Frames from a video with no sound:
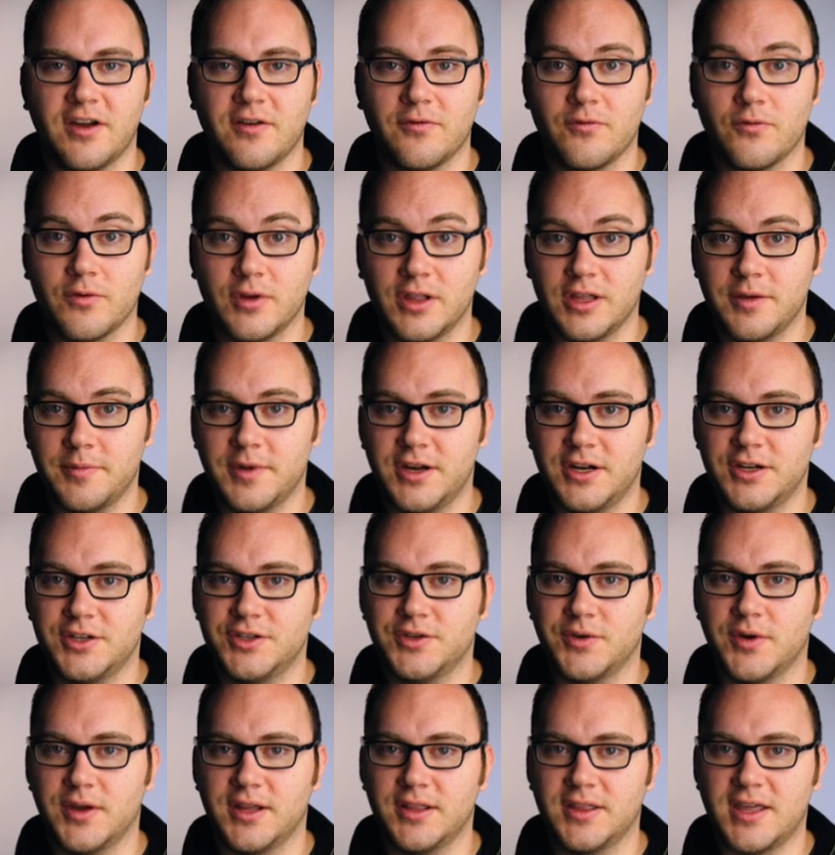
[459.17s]
I've really been
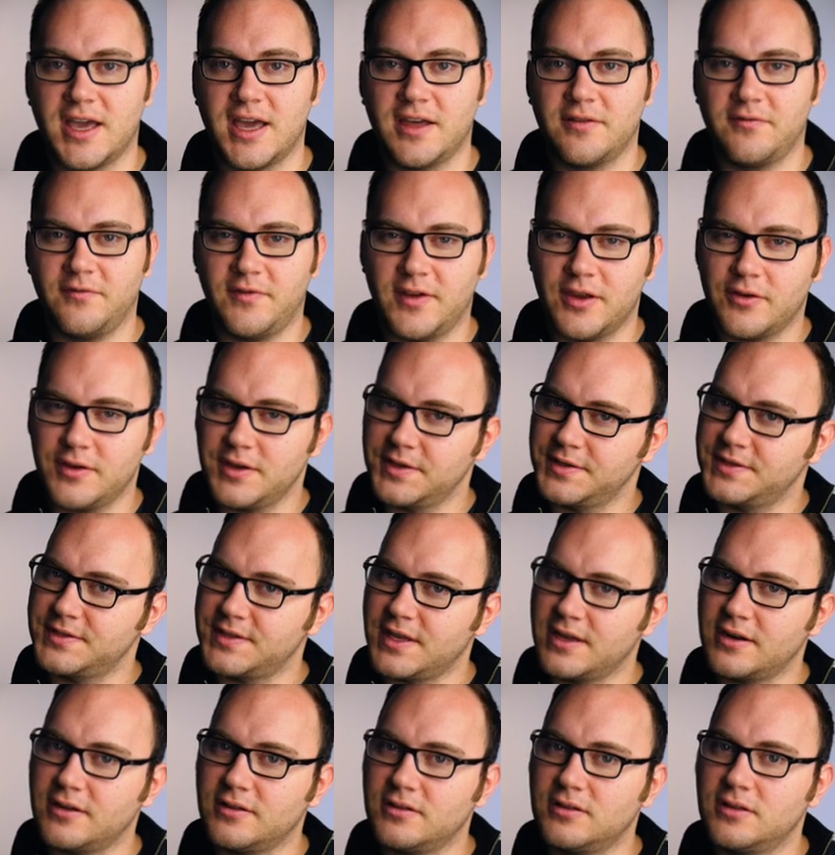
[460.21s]
enjoying that. Very
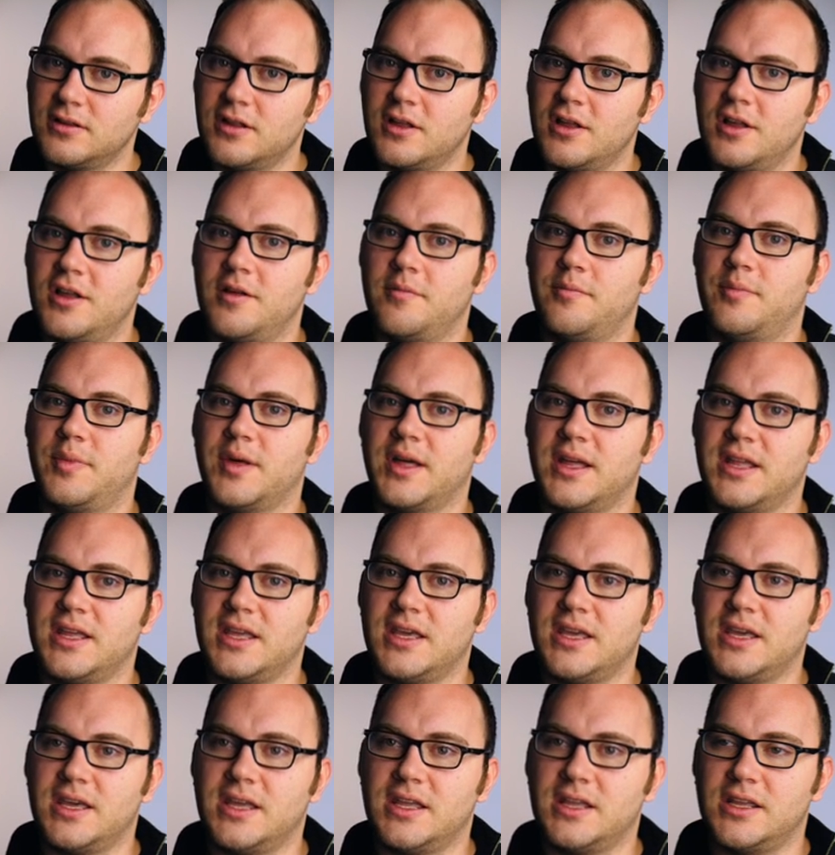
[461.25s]
subtle, but
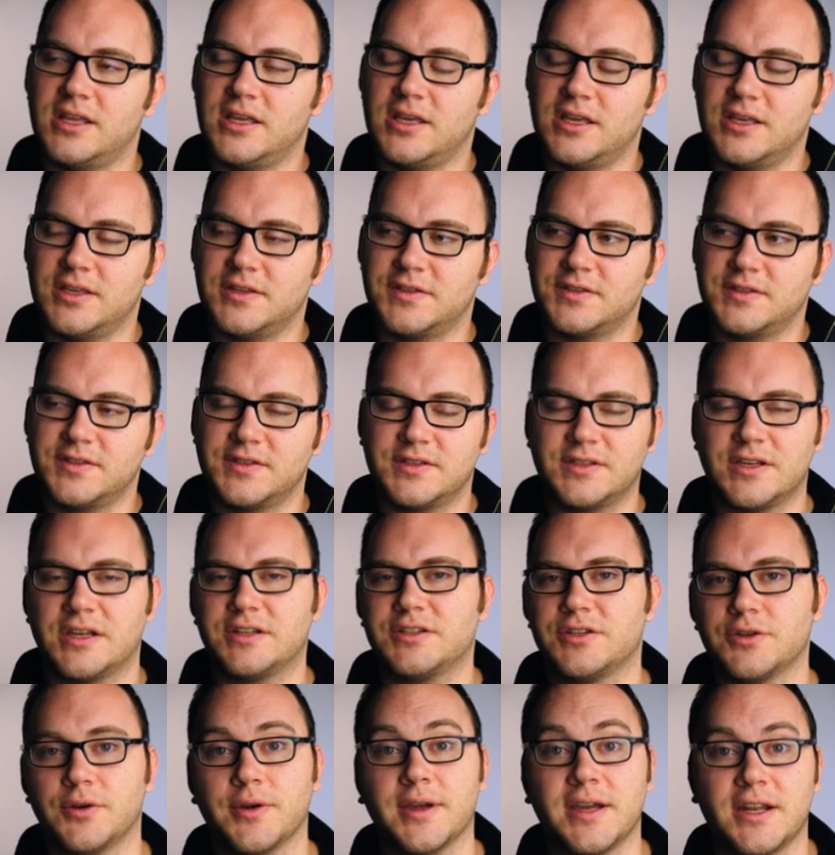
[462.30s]
it is
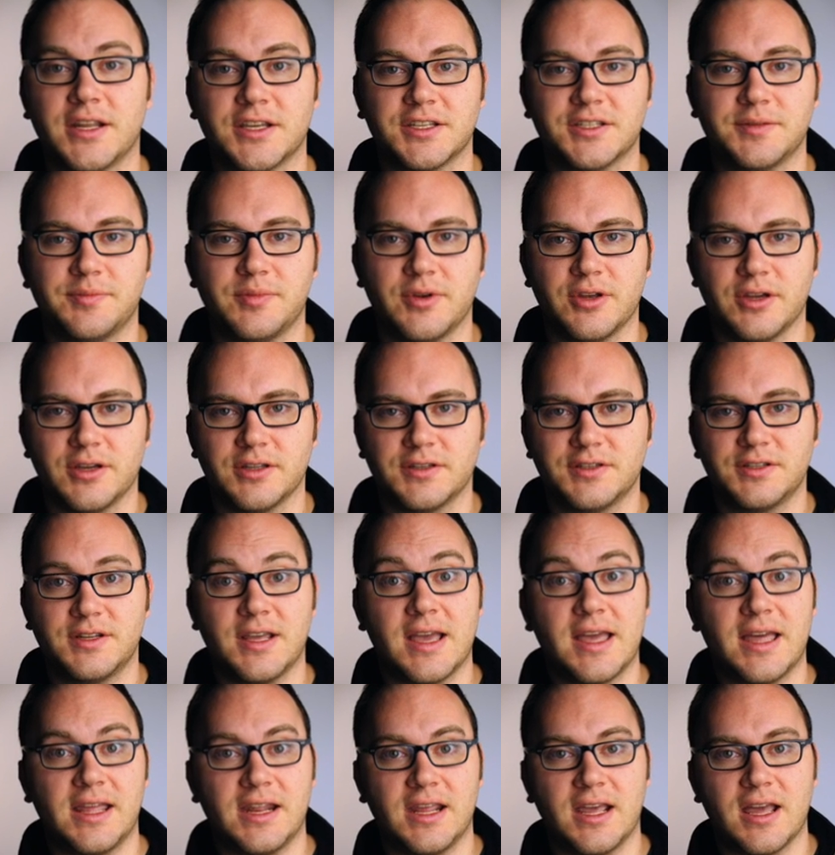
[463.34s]
such a great experience
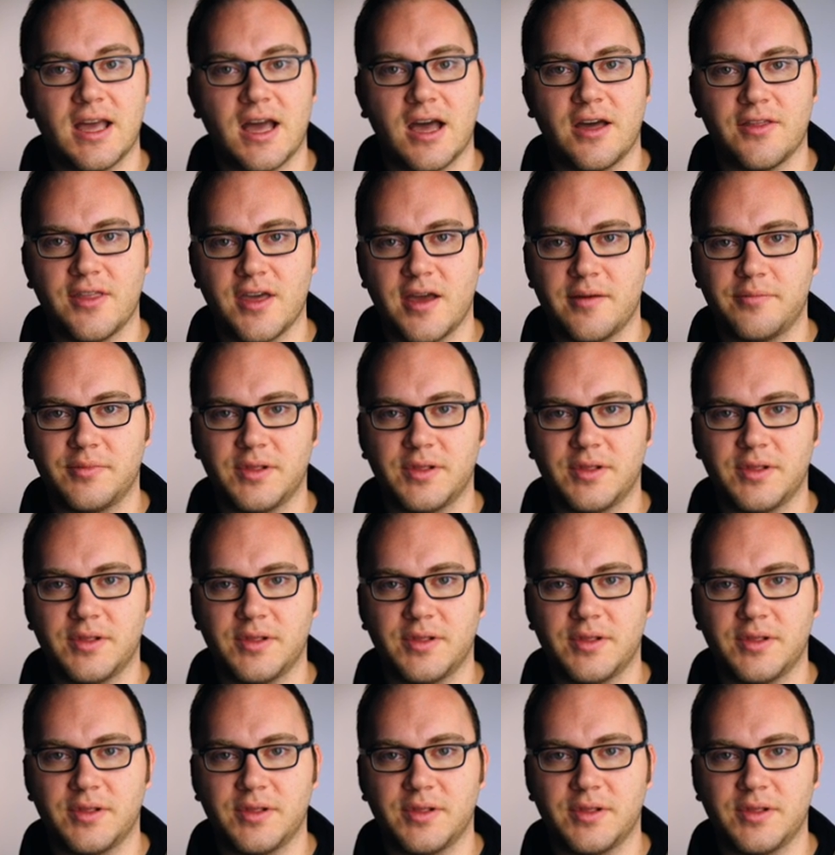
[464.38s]
to edit on that